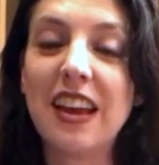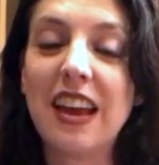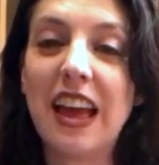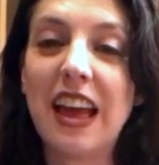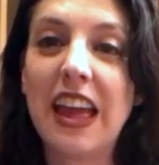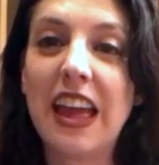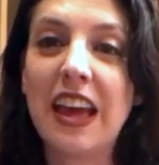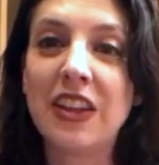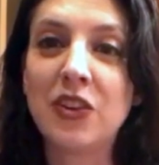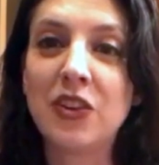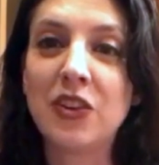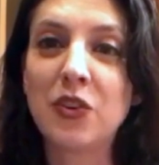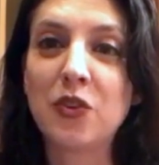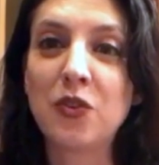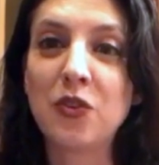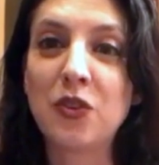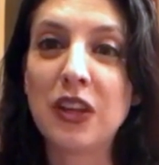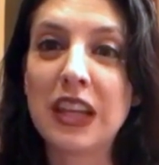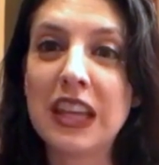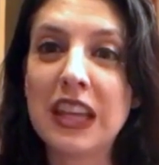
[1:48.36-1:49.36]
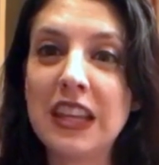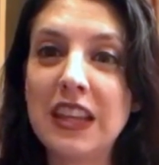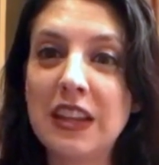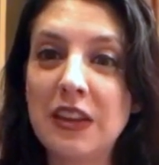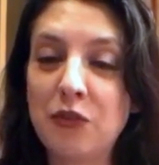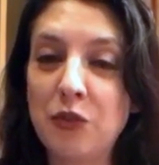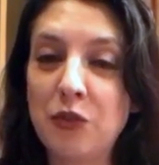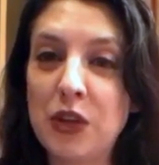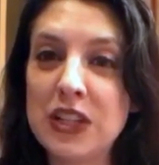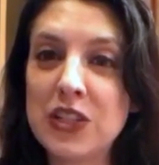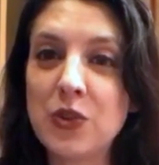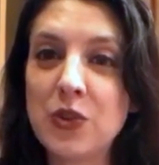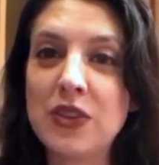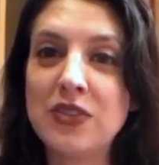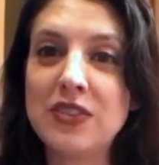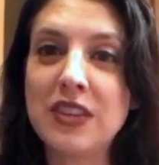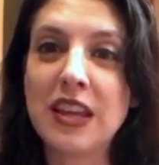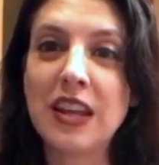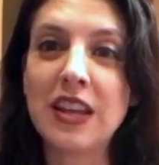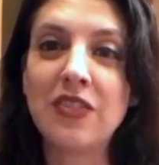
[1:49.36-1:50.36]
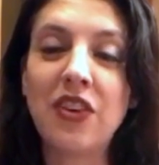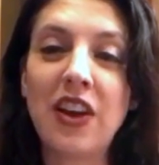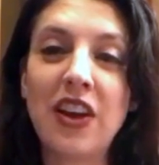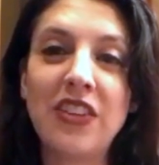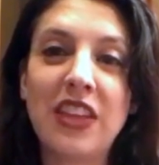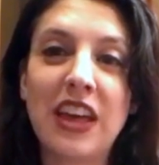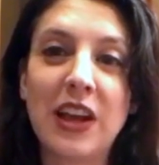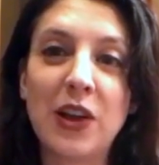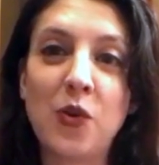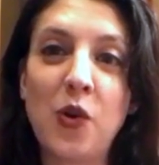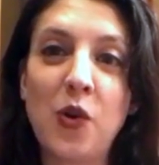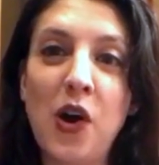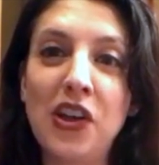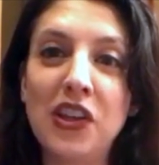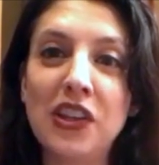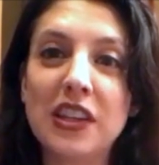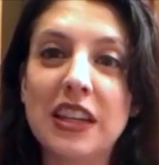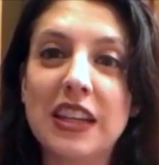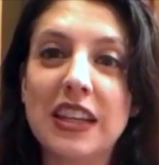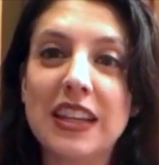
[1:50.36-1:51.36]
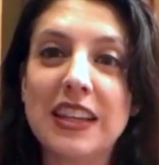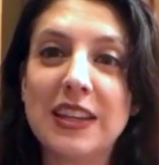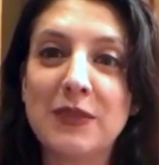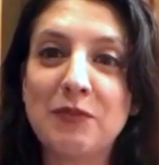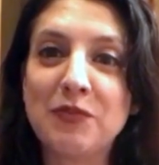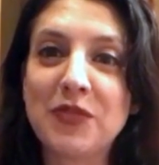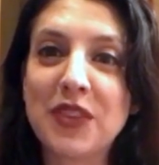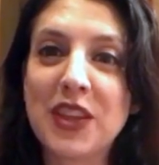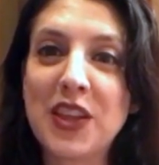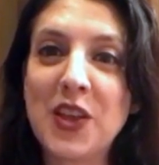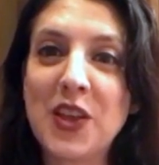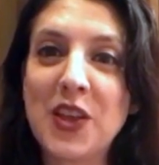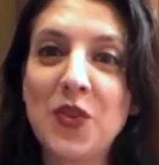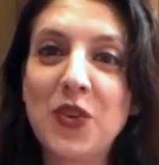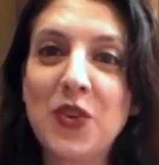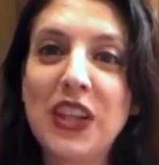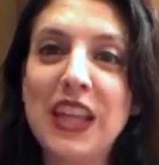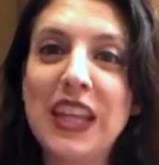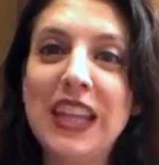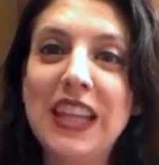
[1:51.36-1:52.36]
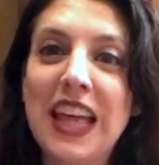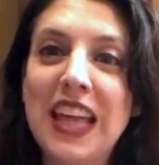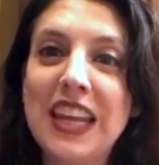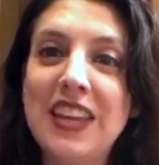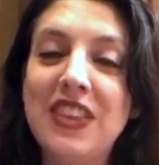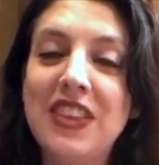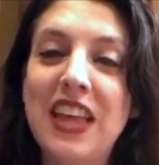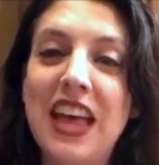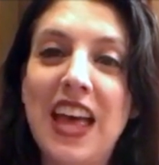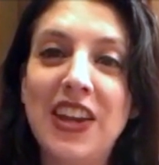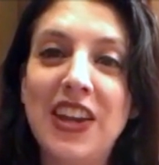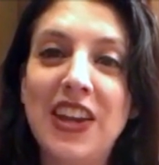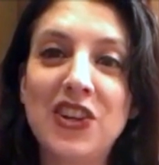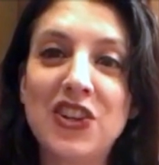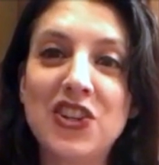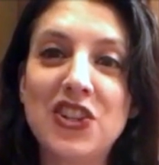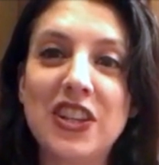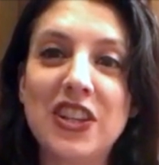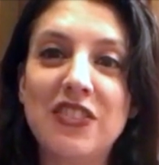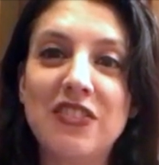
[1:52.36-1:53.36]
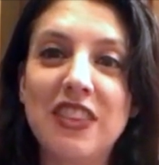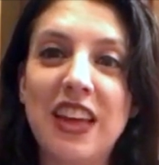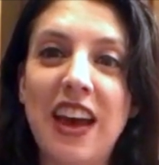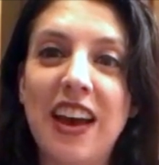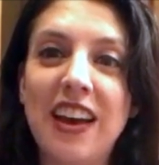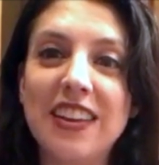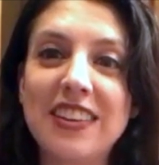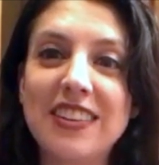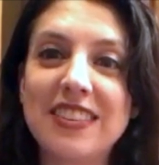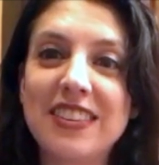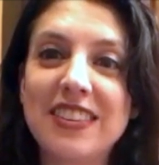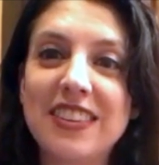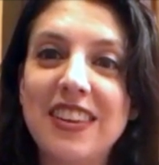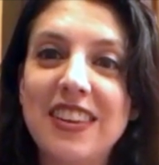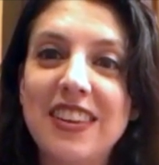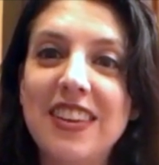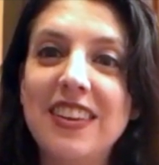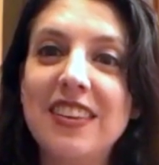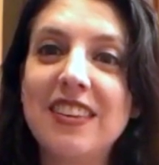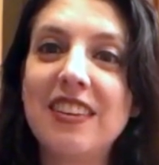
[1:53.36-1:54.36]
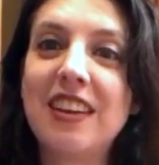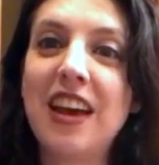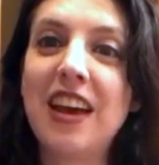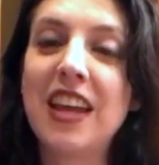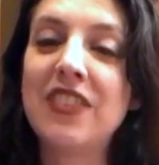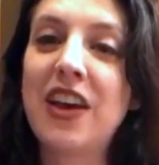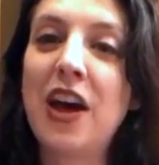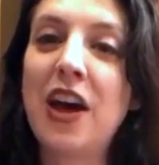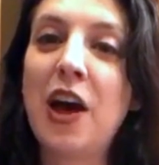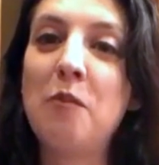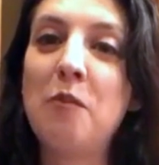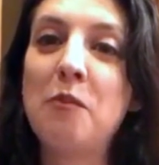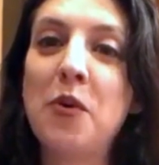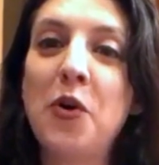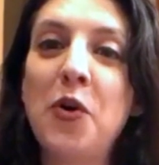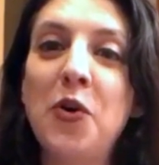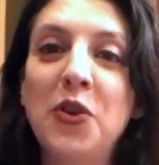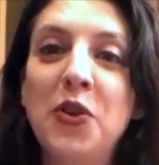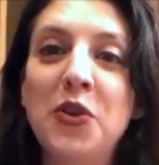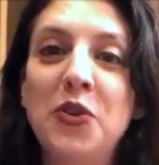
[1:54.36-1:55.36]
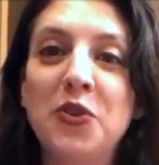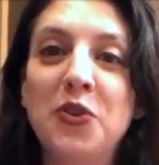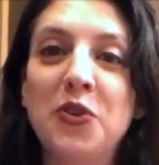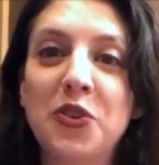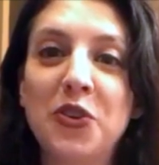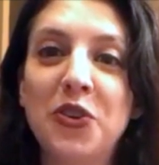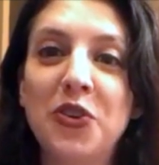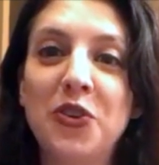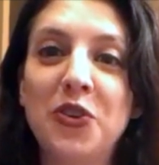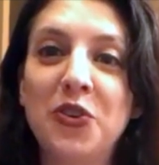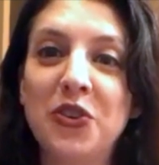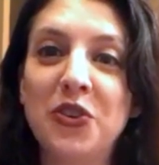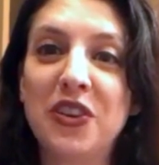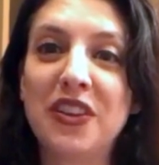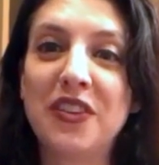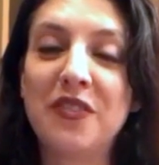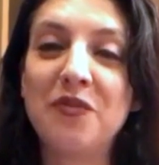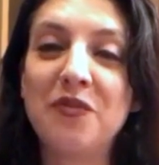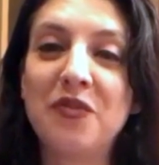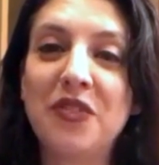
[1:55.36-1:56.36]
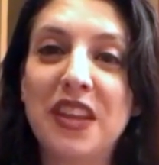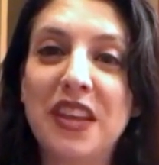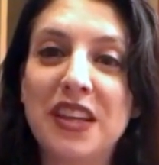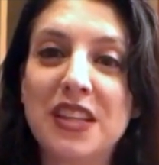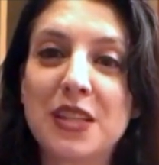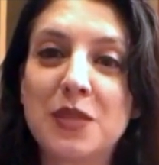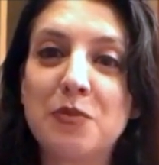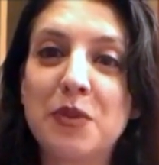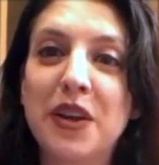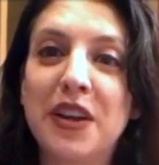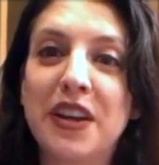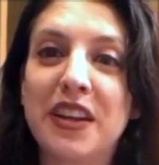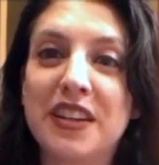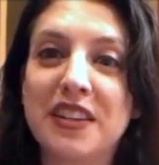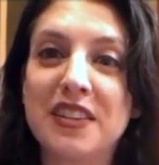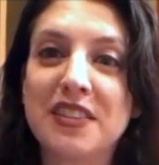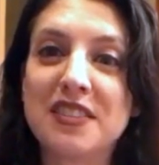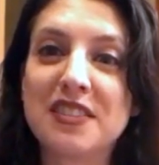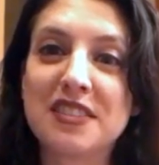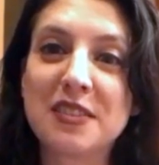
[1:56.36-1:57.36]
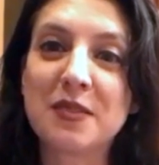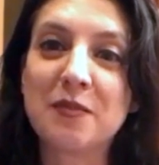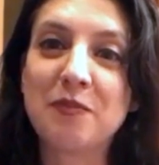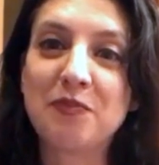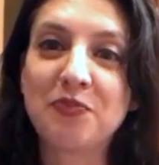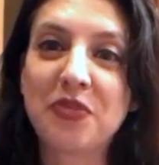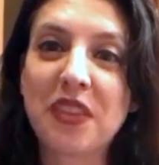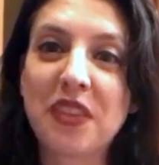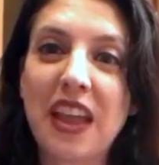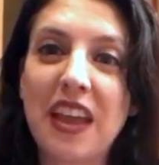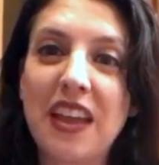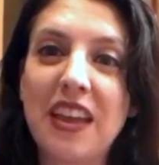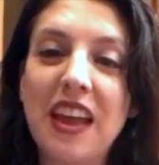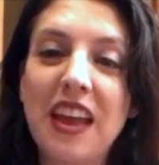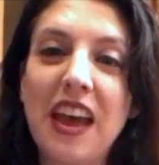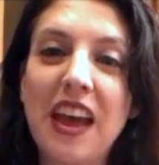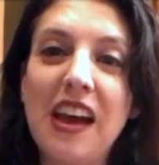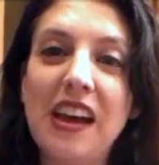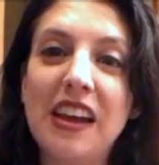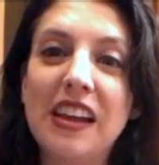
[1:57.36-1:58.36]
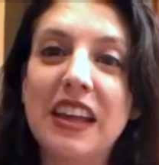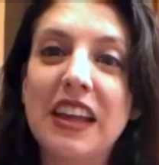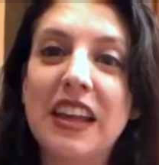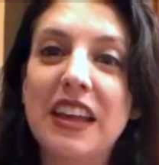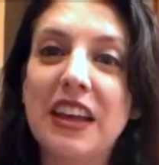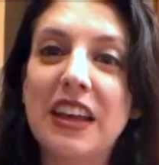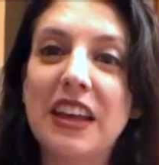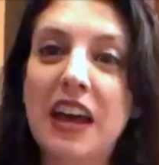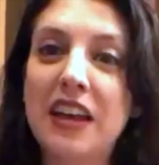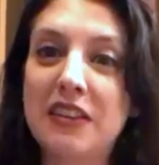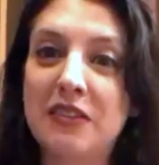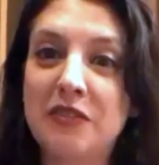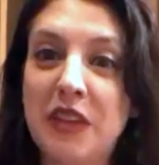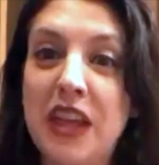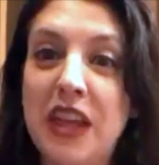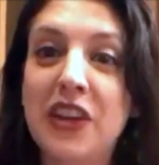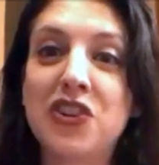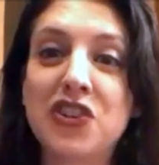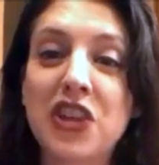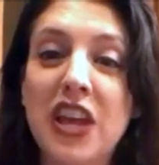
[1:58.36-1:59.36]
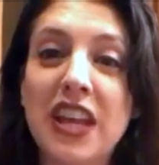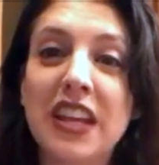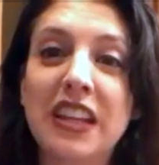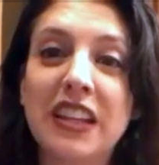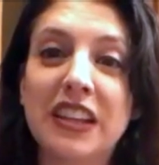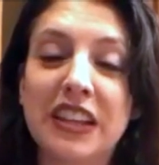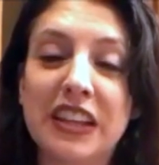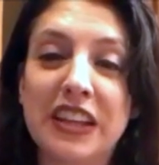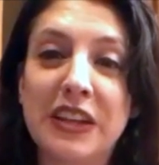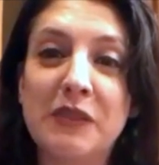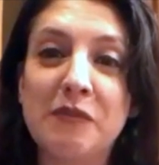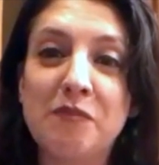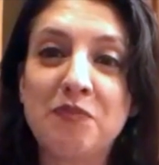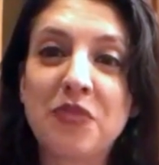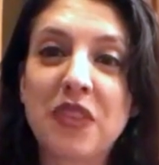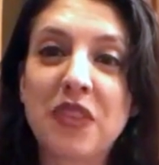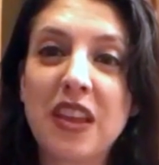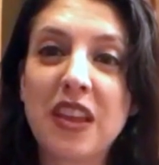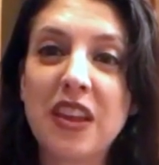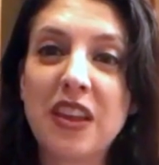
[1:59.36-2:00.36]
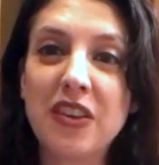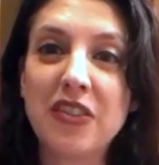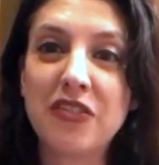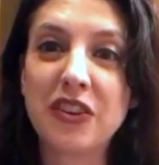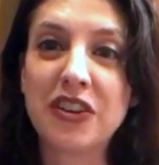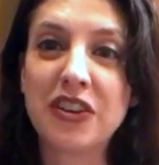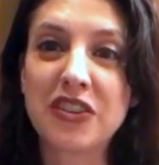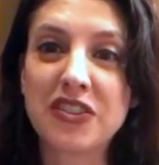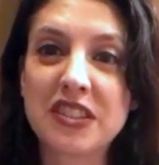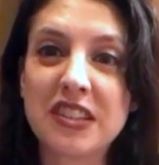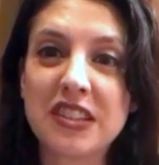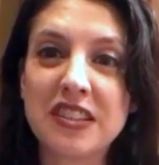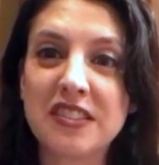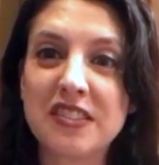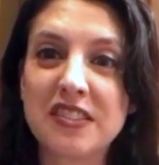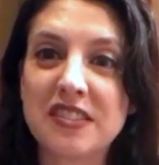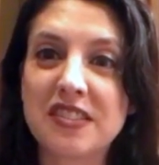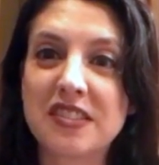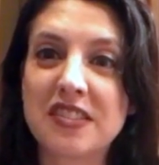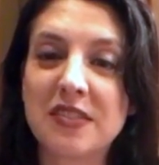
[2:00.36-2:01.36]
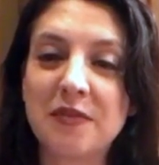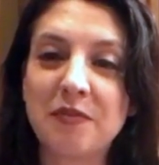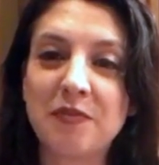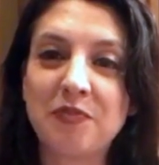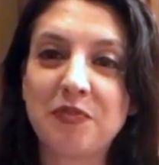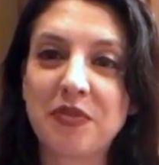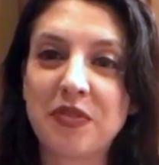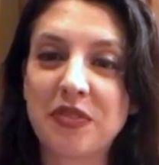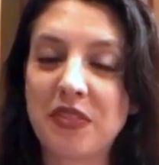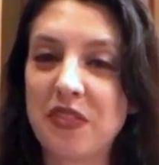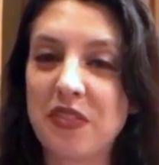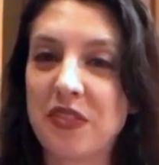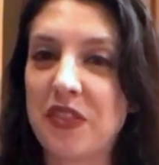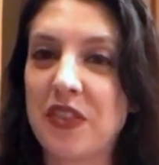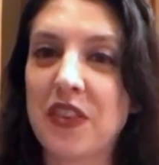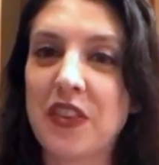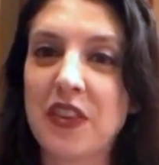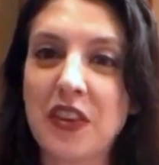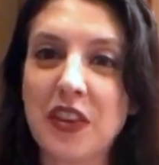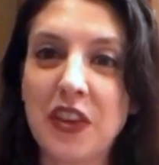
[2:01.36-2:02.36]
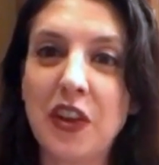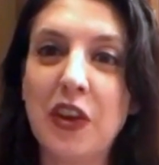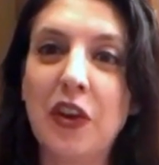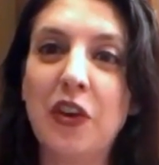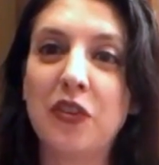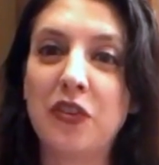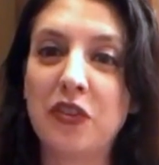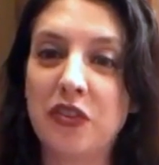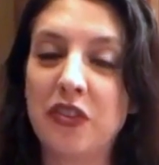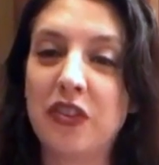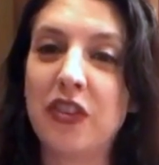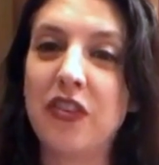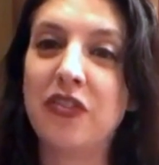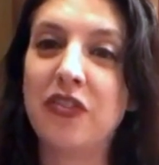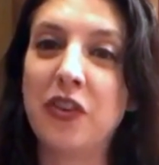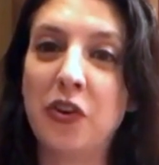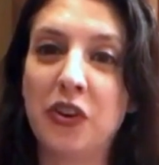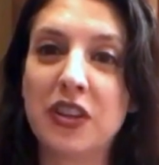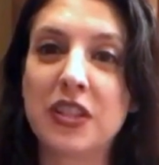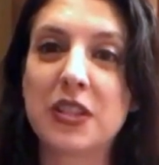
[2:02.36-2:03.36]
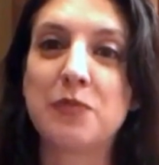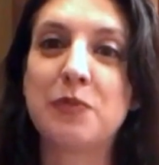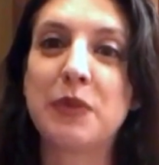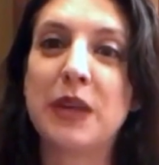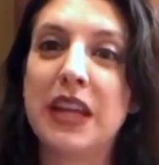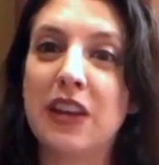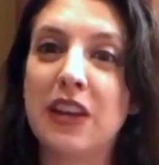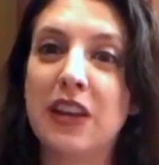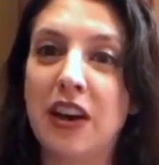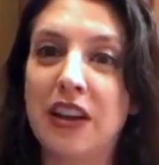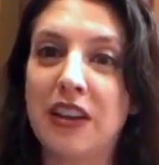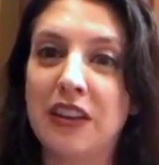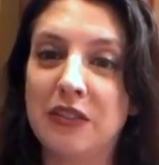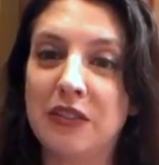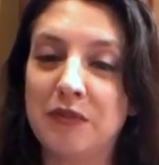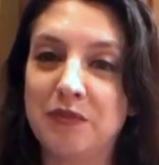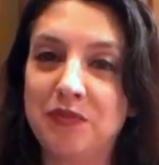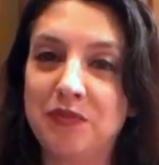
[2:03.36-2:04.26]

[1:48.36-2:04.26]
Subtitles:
And really, once you identify that quality, really letting the energy of that kind of help pull you through the experience energetically, versus, the focus being on